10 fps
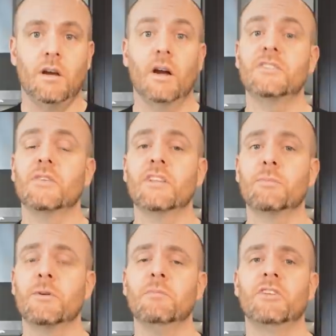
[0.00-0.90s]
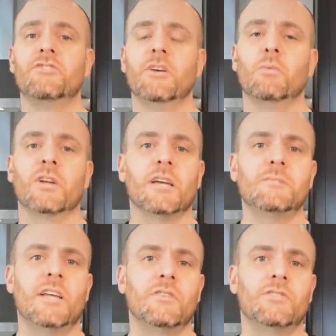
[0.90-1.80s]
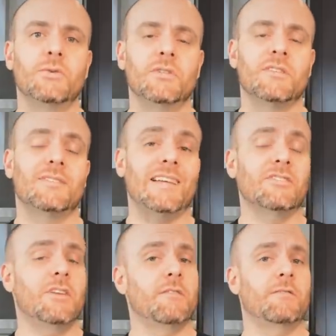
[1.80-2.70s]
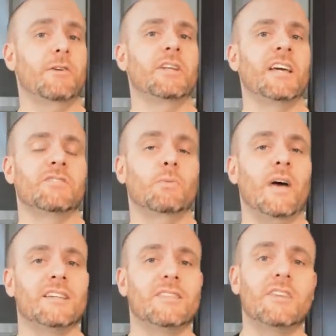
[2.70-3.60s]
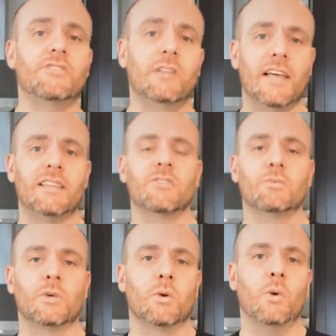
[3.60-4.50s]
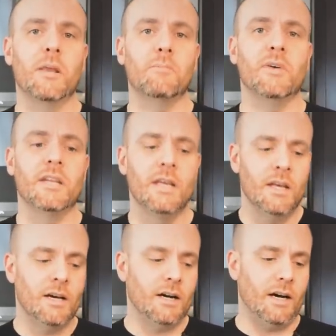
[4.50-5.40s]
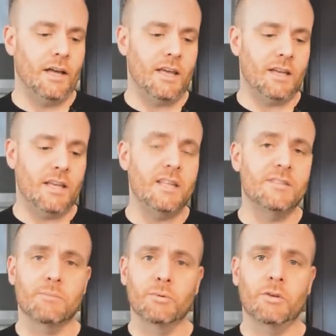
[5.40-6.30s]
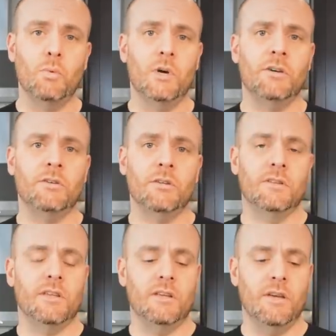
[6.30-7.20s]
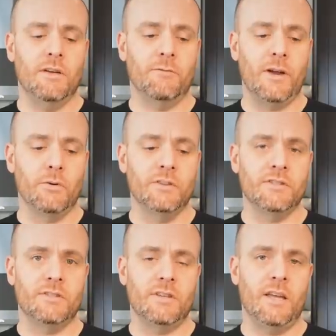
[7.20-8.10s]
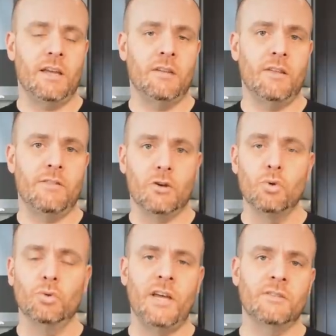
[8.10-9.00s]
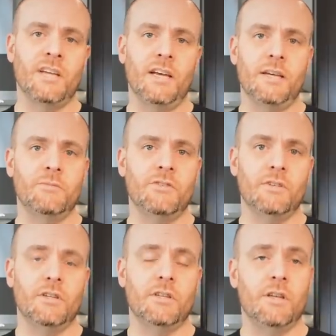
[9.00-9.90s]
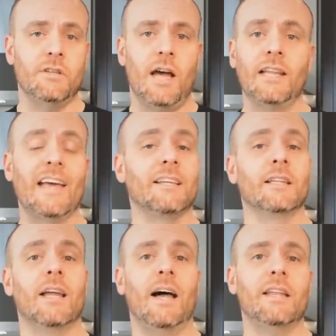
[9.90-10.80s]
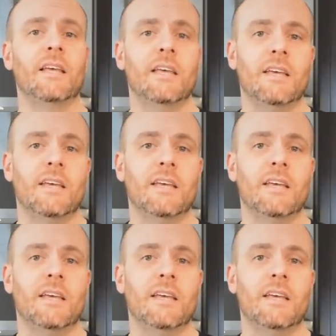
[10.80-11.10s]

All right, so that's pretty much it. When it comes down to it, this is actually a very nice wax. I actually like this one quite a bit. Uh, it heats up really well. The uh, fragrance and uh, the cool down times, it, it, I like a lot.